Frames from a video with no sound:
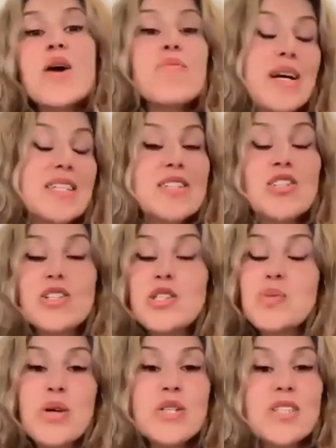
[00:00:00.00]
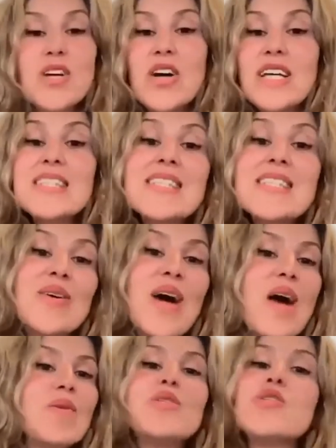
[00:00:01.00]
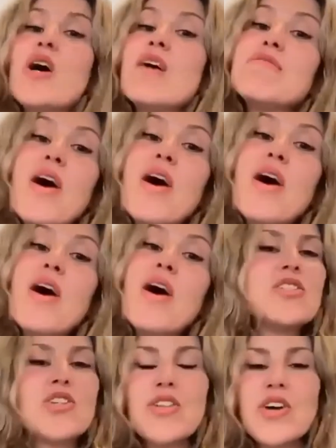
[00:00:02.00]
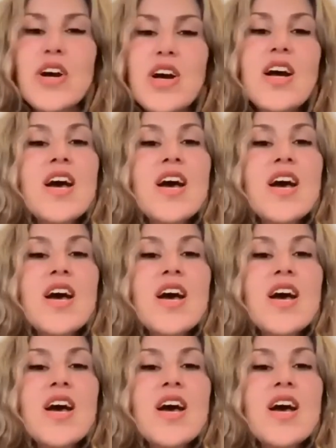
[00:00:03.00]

messaged this person on Instagram, and we start following each other,